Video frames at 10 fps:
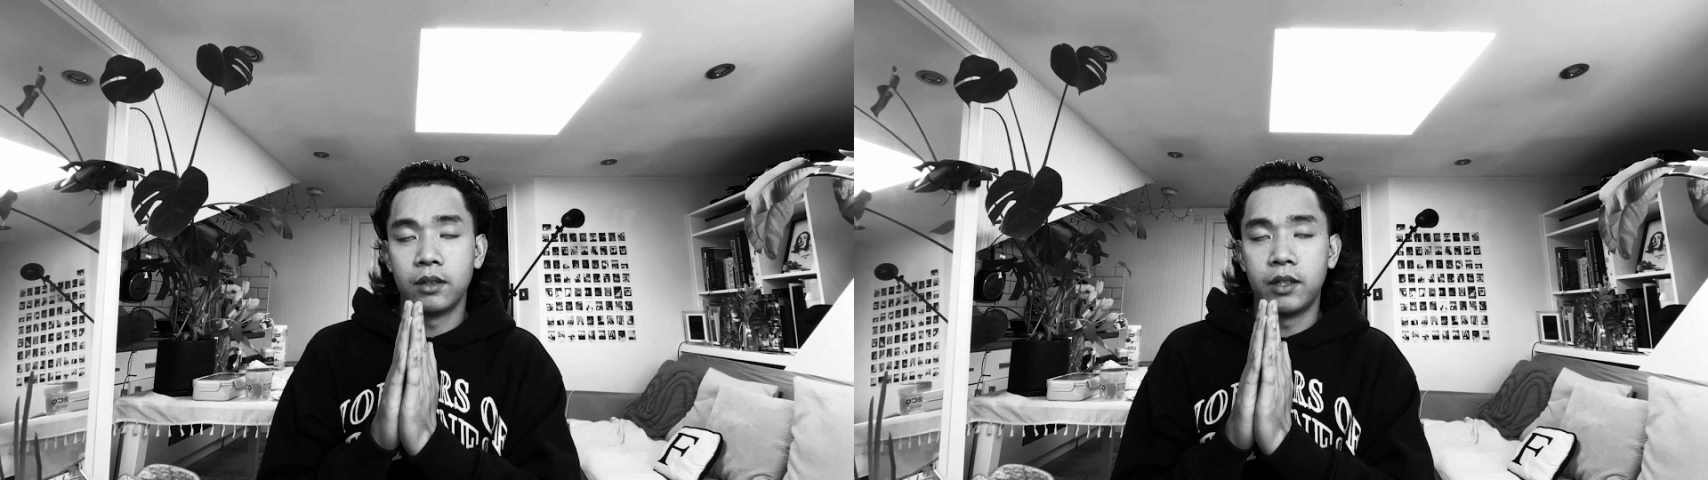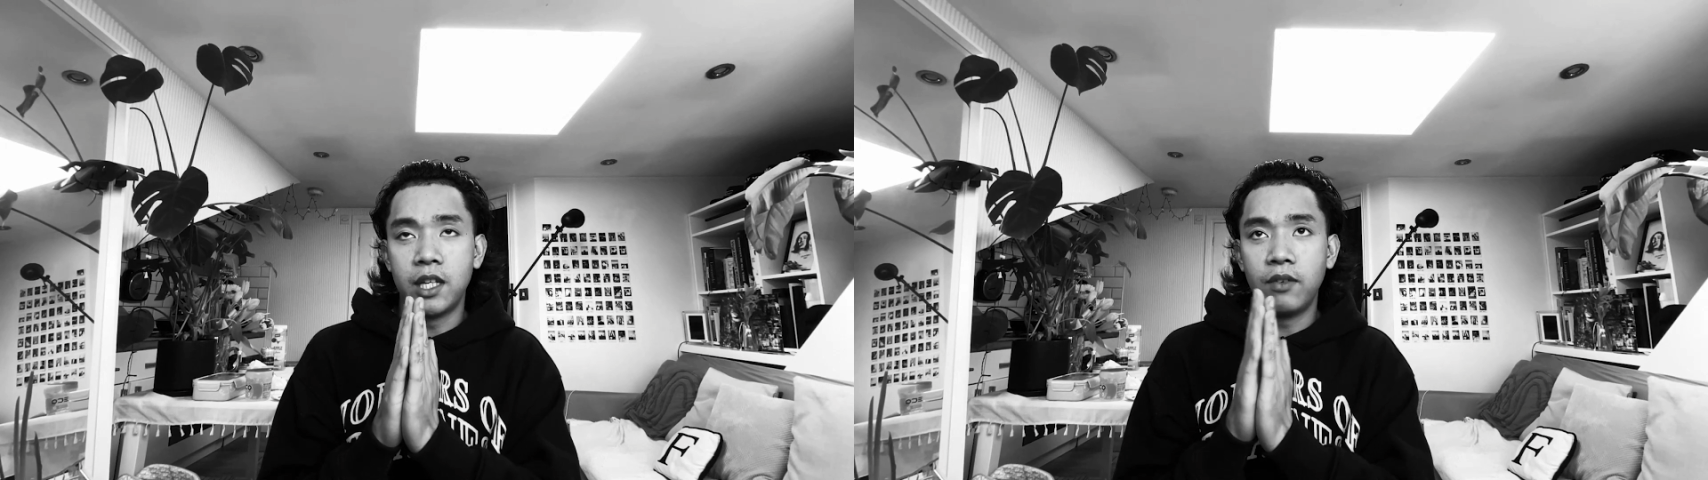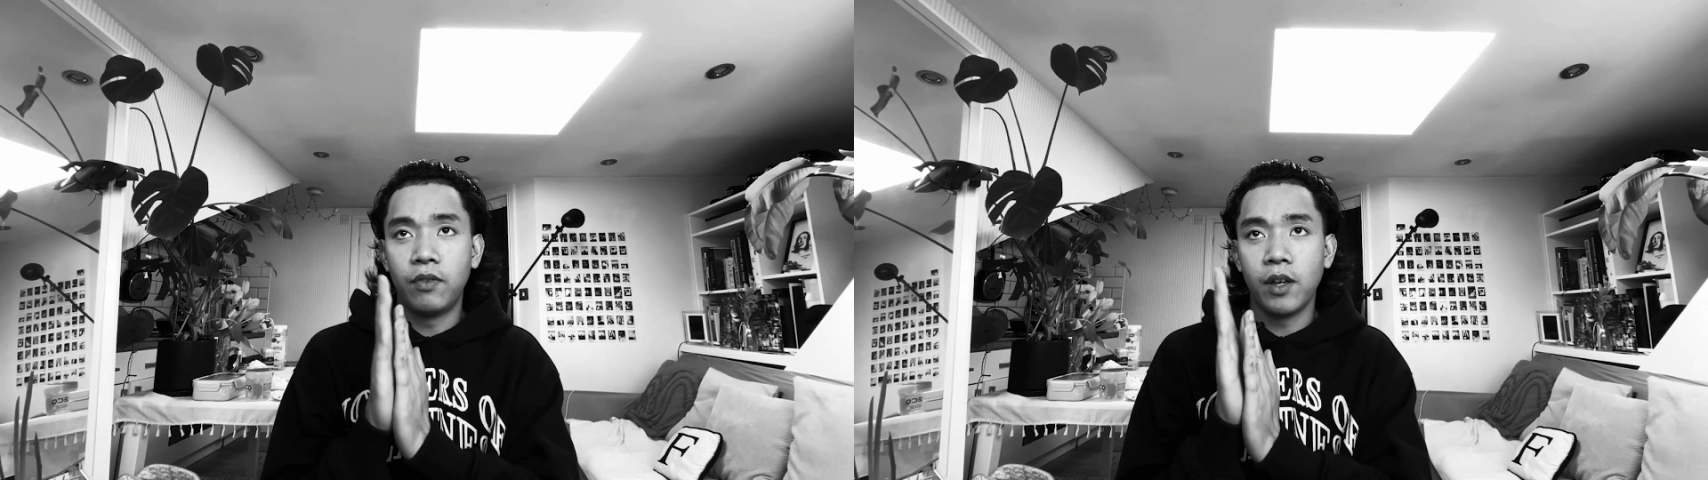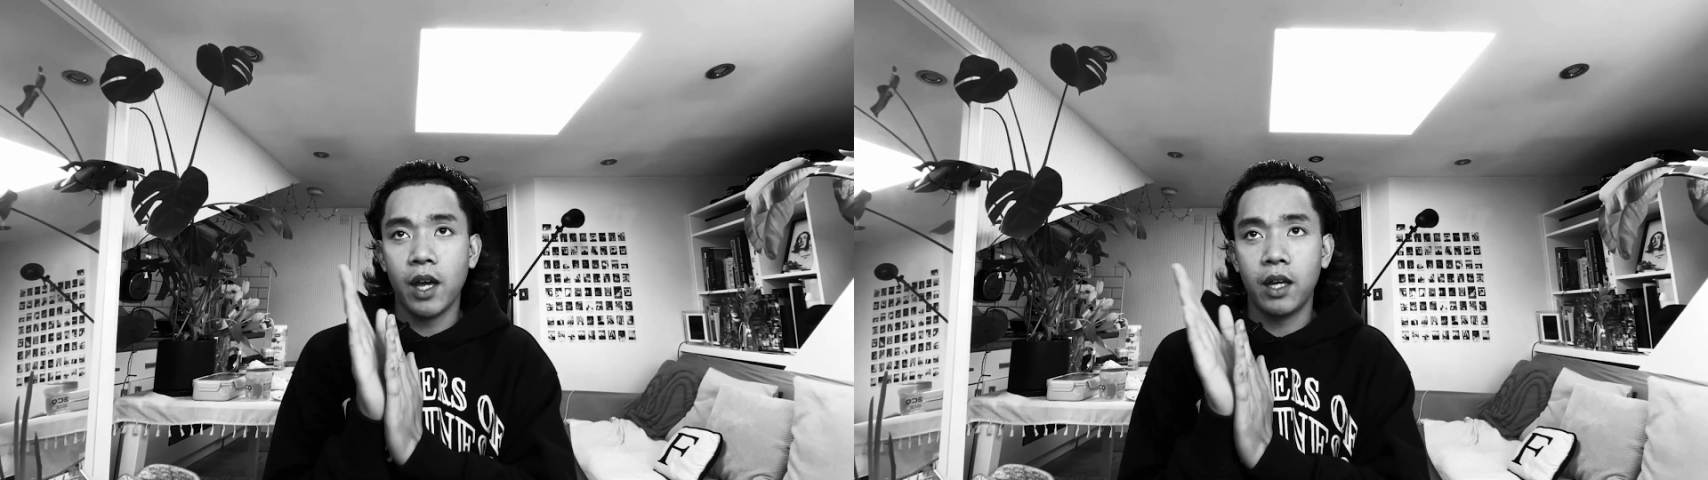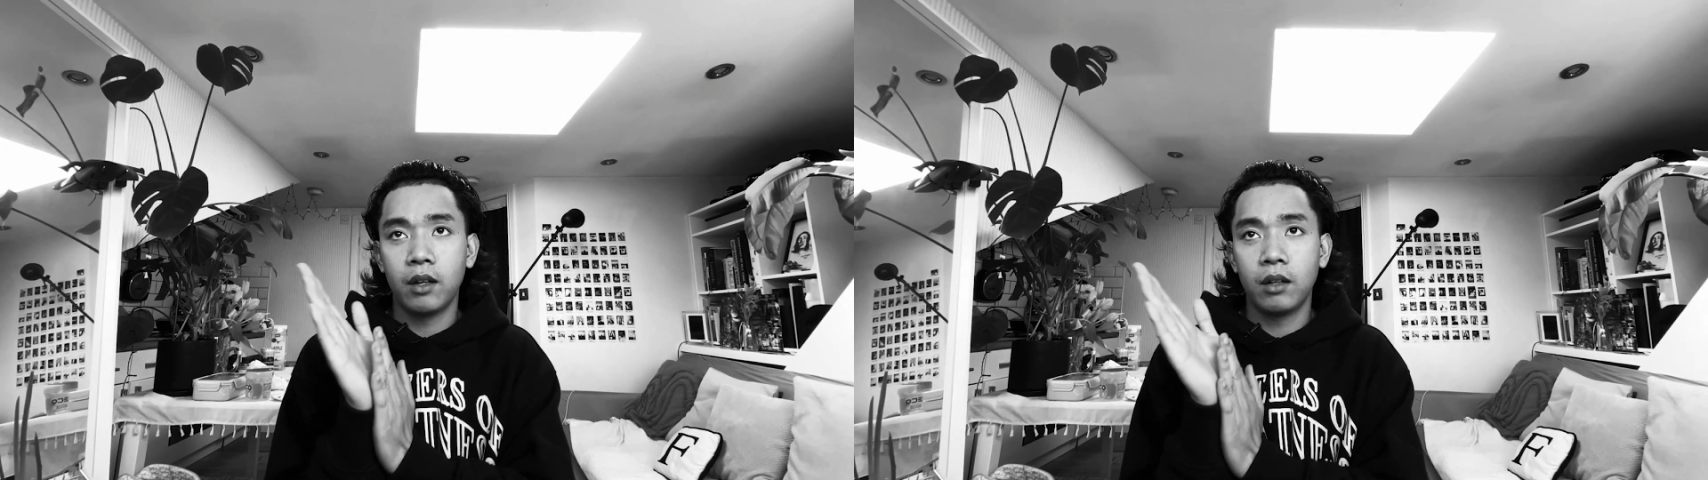
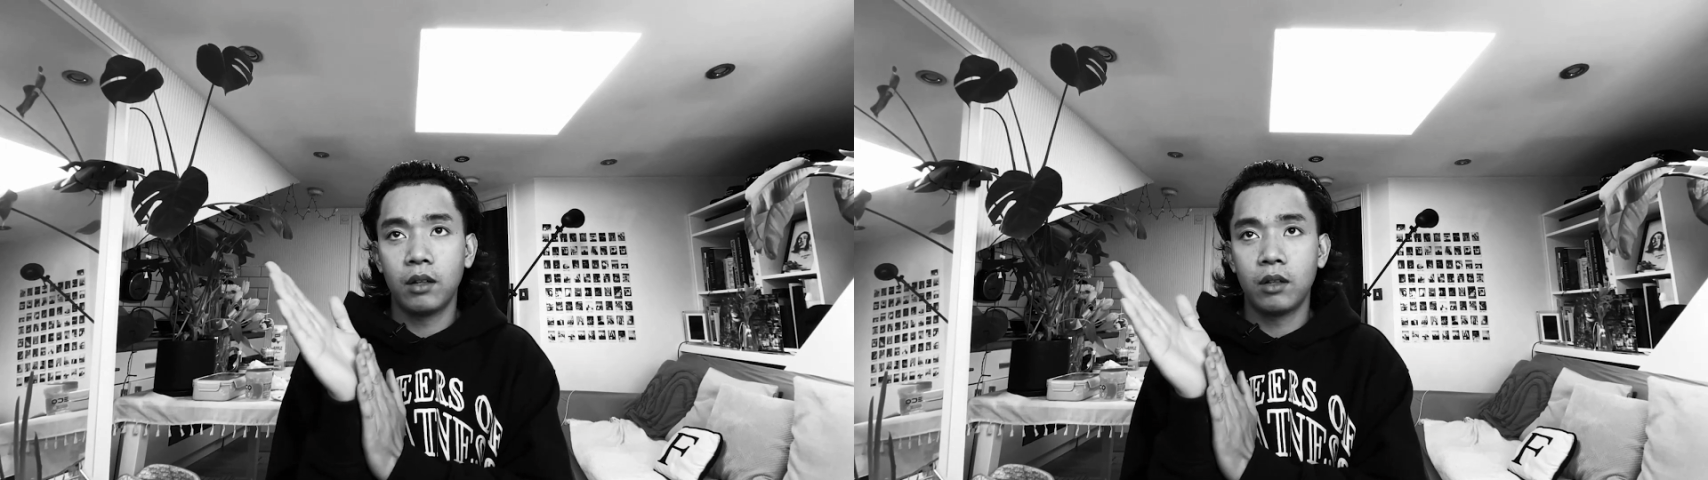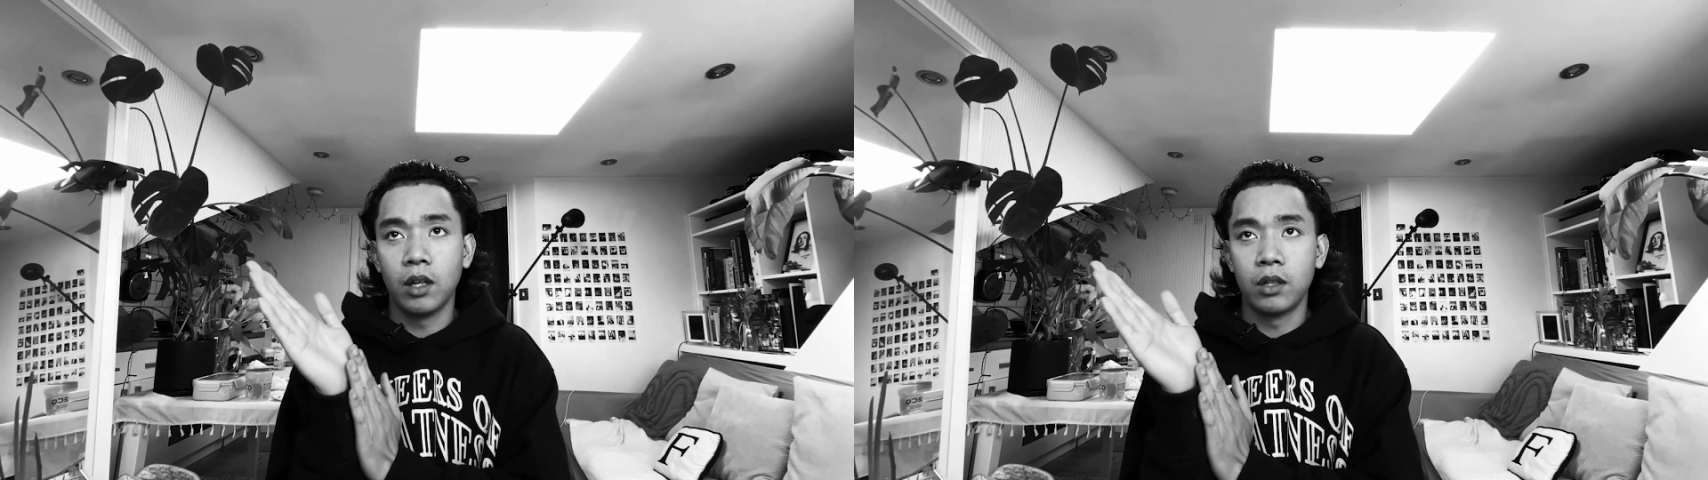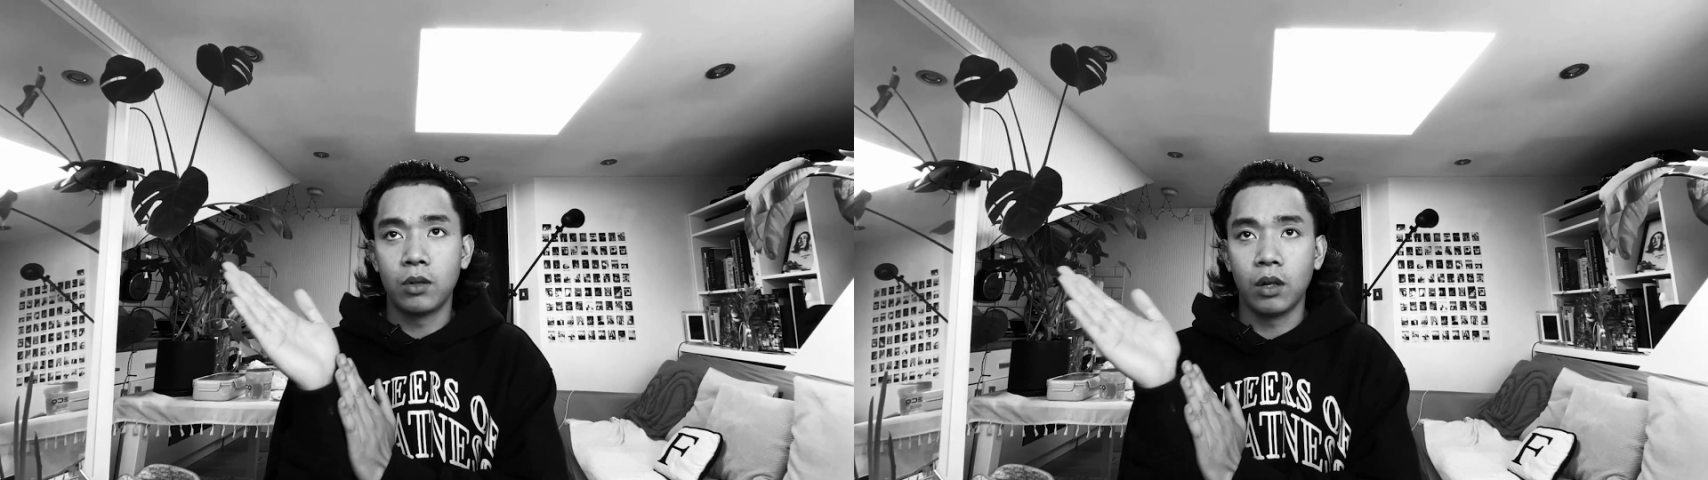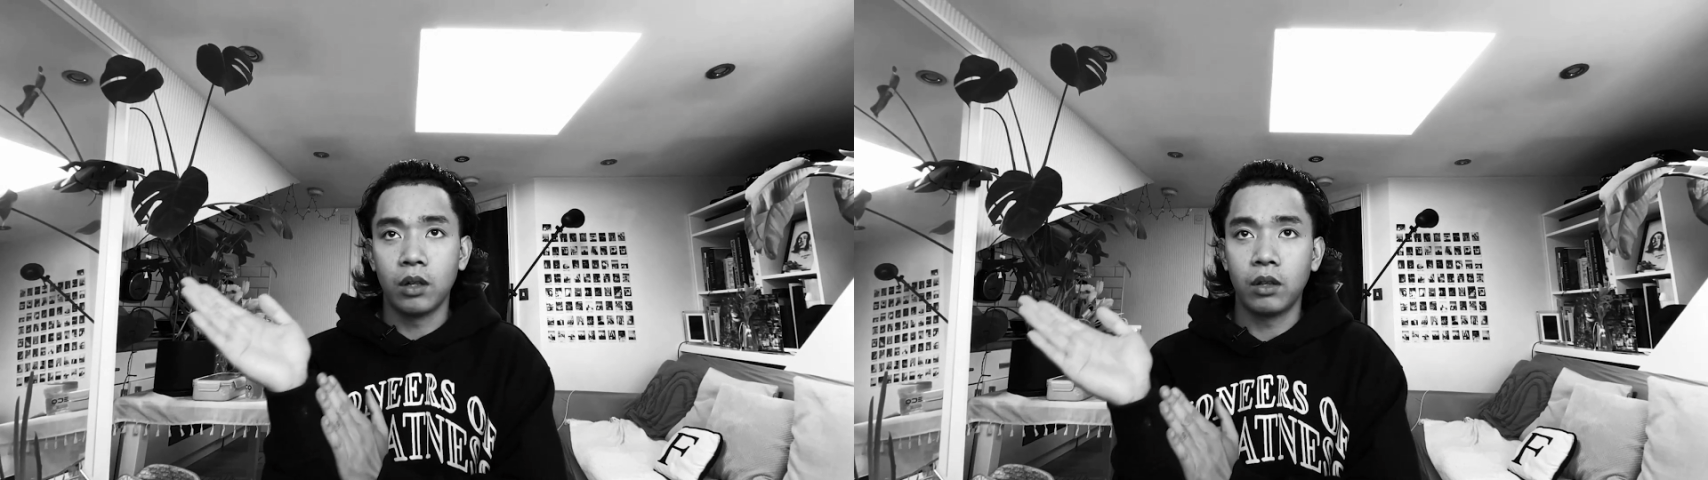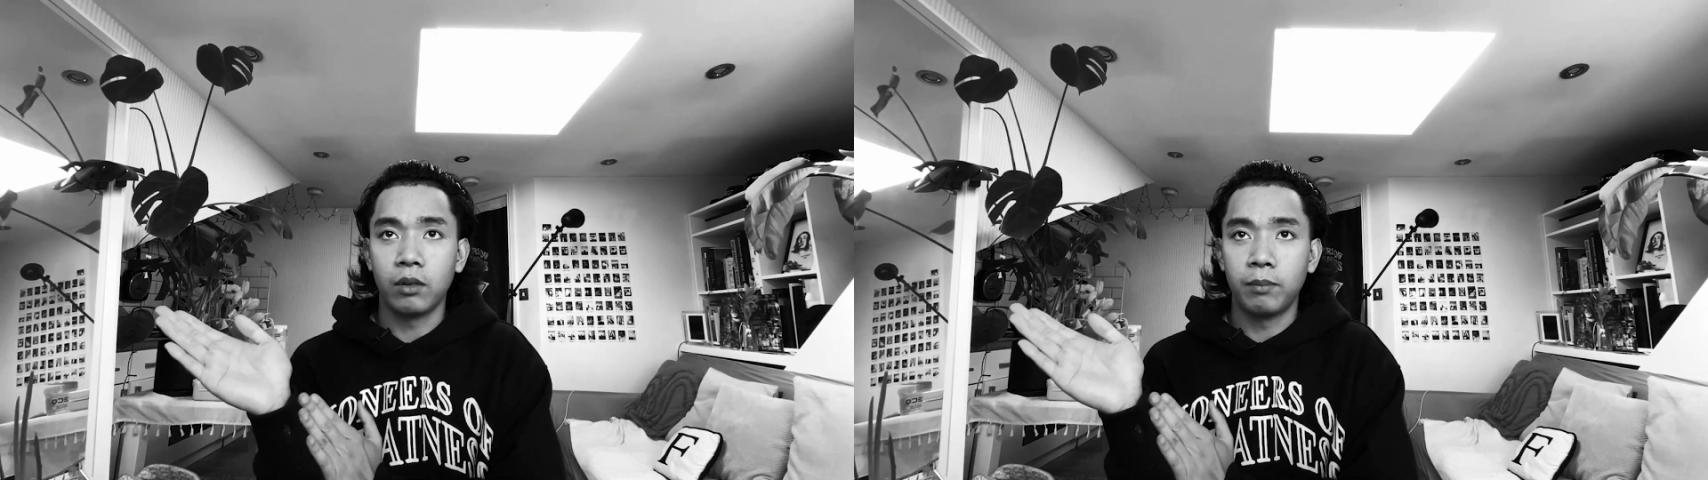deviate into
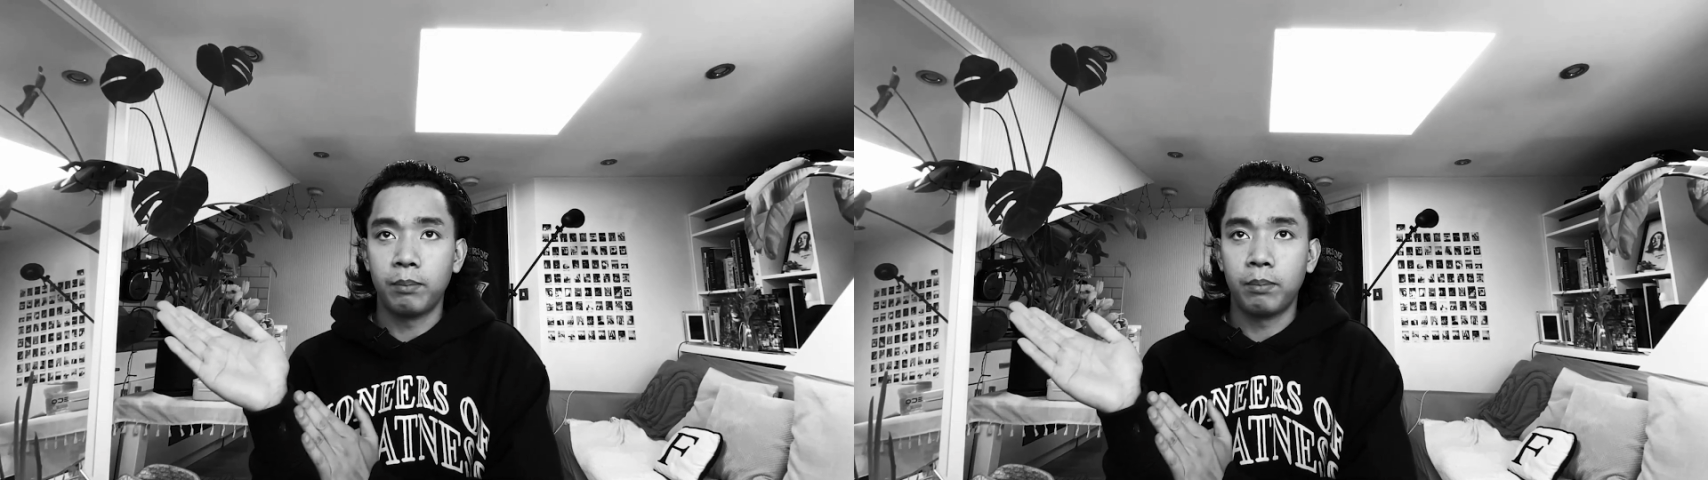another